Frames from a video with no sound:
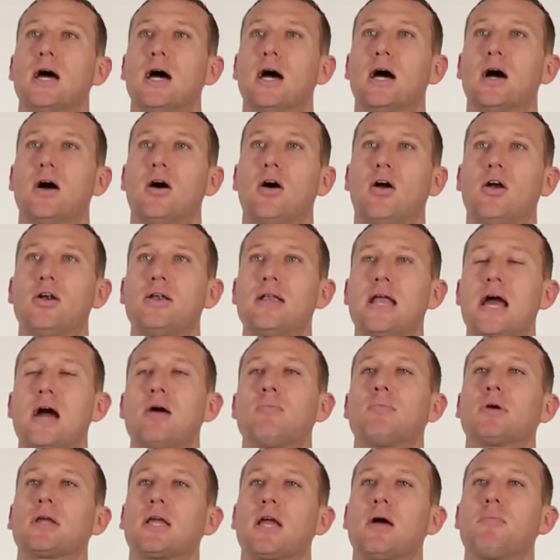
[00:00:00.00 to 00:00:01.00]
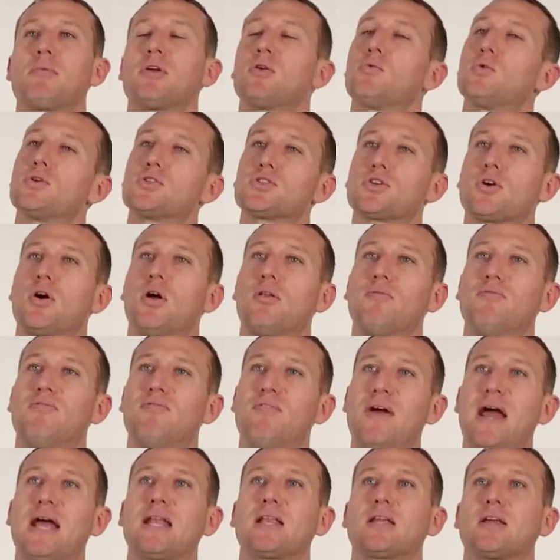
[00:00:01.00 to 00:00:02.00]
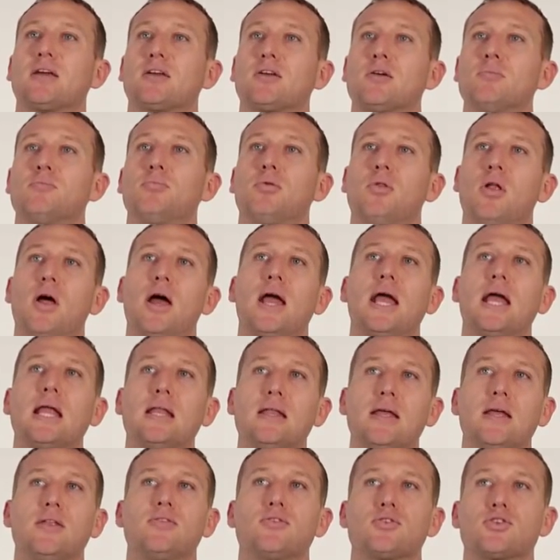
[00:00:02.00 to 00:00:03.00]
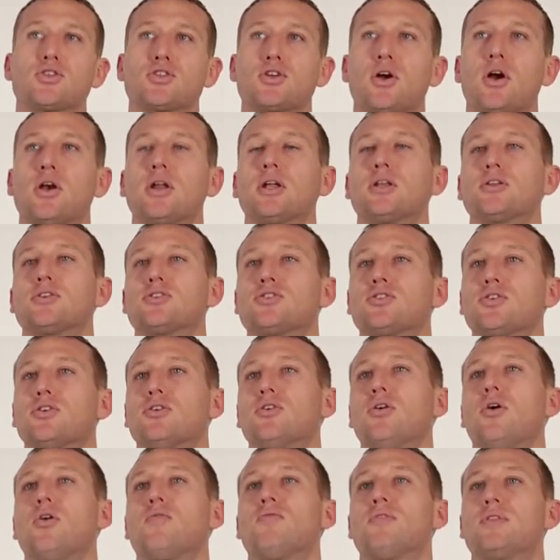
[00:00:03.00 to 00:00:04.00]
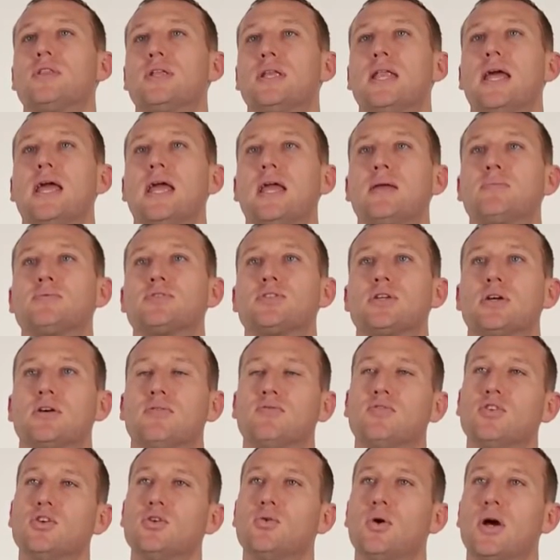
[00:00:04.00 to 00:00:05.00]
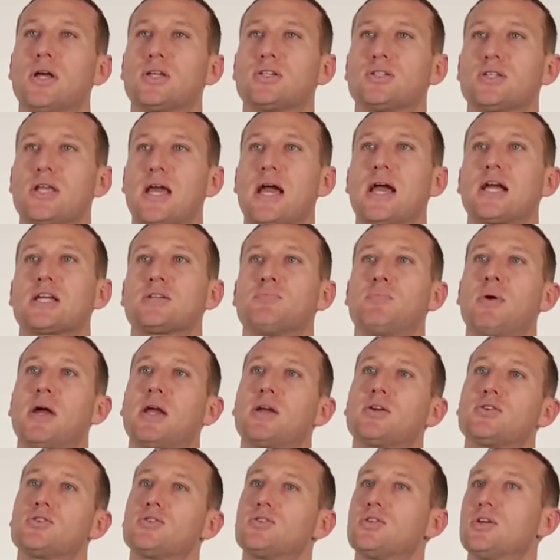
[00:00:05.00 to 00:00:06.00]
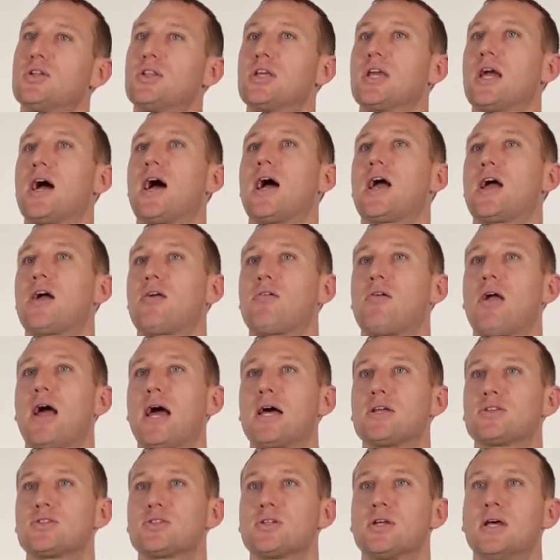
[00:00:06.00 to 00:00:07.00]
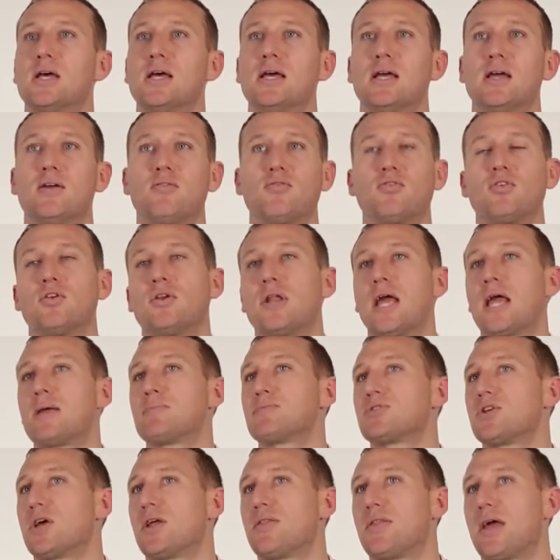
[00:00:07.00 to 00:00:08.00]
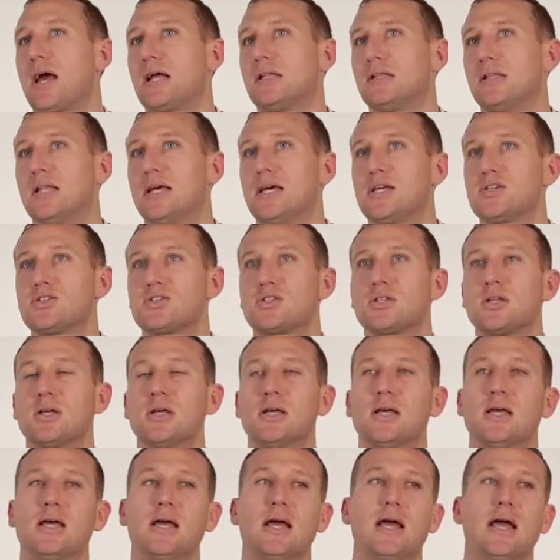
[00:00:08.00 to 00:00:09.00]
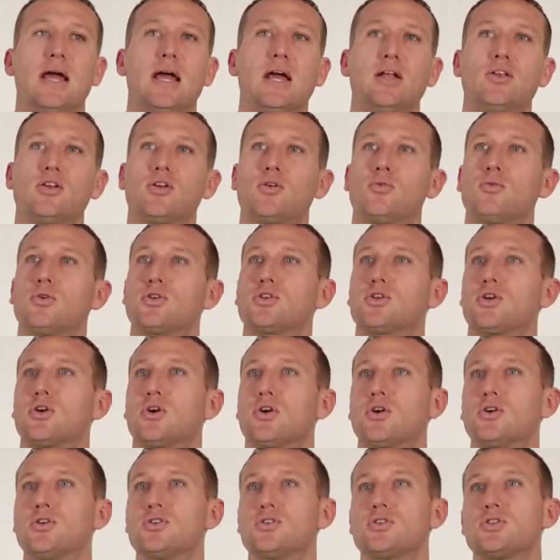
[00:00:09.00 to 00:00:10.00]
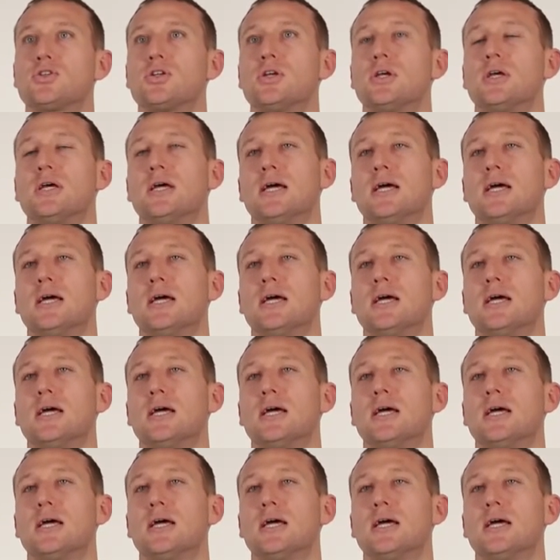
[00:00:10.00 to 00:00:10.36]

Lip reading: are now becoming what's called FATCA compliant, and they're starting to turn over the names of U.S. taxpayers to the IRS. If your name's on that list and your returns